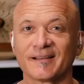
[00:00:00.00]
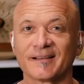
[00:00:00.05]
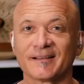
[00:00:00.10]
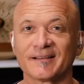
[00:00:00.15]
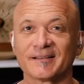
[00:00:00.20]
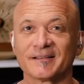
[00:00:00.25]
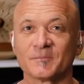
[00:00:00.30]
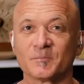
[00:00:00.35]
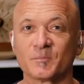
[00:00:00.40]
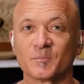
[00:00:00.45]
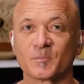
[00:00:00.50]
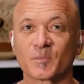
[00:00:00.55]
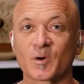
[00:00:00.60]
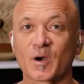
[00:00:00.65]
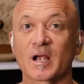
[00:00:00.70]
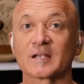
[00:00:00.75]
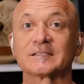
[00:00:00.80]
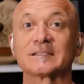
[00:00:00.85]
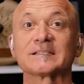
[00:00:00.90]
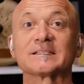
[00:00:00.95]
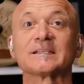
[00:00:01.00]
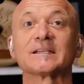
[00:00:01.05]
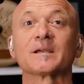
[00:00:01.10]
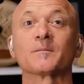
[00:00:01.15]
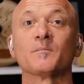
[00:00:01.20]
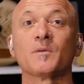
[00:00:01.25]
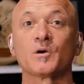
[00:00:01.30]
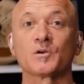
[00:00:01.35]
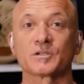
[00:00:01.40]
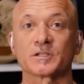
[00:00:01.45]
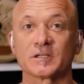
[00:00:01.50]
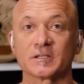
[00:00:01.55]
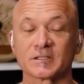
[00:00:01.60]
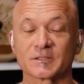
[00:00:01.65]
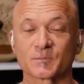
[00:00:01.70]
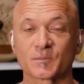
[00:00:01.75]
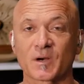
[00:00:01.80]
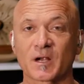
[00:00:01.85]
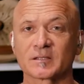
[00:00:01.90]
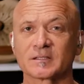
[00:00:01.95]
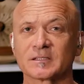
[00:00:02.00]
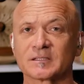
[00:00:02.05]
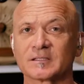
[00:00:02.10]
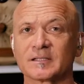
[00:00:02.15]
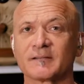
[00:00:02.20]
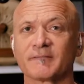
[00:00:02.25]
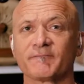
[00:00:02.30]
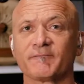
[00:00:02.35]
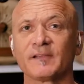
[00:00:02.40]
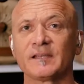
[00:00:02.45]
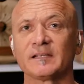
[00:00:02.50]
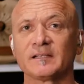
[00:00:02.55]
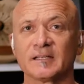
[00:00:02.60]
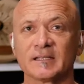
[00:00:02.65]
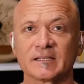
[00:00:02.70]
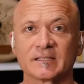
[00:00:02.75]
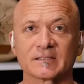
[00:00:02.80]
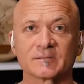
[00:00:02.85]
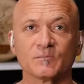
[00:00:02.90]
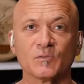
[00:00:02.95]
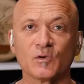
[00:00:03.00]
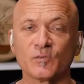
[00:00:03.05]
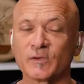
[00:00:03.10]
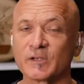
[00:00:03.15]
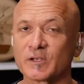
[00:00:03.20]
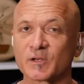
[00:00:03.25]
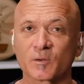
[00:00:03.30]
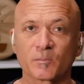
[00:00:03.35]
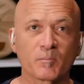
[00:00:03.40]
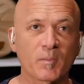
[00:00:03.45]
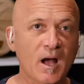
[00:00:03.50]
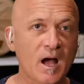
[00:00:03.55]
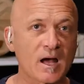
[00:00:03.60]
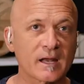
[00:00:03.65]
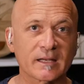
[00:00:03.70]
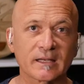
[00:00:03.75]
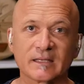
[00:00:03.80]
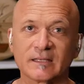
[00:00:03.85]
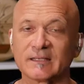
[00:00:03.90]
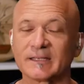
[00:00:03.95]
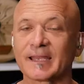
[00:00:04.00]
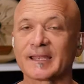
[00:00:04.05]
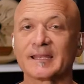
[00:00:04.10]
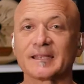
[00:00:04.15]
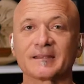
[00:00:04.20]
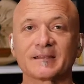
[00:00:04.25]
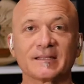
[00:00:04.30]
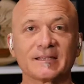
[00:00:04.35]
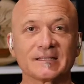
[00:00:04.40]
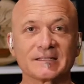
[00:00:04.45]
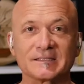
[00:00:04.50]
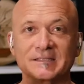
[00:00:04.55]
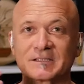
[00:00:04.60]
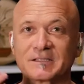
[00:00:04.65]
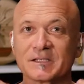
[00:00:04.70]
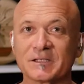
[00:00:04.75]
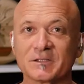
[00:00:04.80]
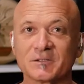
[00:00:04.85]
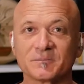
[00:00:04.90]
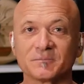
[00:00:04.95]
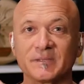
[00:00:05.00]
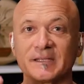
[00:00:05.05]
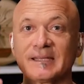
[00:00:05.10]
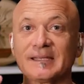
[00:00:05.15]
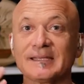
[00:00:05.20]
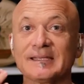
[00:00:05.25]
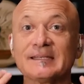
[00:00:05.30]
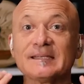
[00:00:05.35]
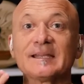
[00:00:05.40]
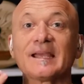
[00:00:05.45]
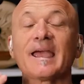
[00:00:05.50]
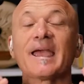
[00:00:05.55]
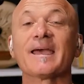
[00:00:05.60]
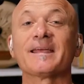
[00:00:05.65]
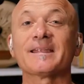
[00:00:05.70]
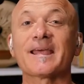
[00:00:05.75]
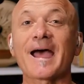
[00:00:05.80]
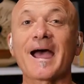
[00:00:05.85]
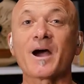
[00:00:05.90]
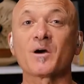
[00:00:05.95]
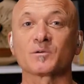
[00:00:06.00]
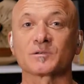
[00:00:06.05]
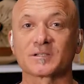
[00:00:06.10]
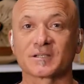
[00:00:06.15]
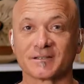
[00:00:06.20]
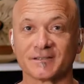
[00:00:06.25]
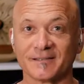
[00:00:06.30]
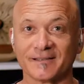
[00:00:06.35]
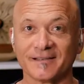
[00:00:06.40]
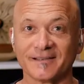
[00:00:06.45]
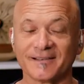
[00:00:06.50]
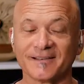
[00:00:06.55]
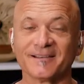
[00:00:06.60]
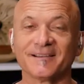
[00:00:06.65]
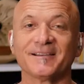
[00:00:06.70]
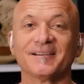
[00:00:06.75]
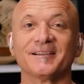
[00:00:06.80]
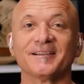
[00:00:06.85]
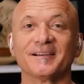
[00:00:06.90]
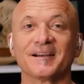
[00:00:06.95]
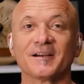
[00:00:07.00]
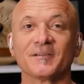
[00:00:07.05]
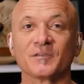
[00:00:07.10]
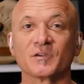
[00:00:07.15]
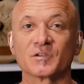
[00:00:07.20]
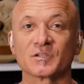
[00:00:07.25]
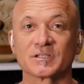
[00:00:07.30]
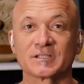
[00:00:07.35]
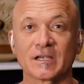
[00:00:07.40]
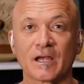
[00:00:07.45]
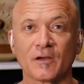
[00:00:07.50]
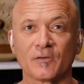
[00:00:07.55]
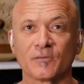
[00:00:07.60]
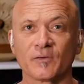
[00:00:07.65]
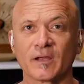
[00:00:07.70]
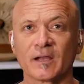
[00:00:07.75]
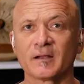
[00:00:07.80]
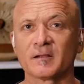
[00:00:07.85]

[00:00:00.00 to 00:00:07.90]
uh, processing emotions, processing feelings, moving your body, getting things, you know, in and out of yourself.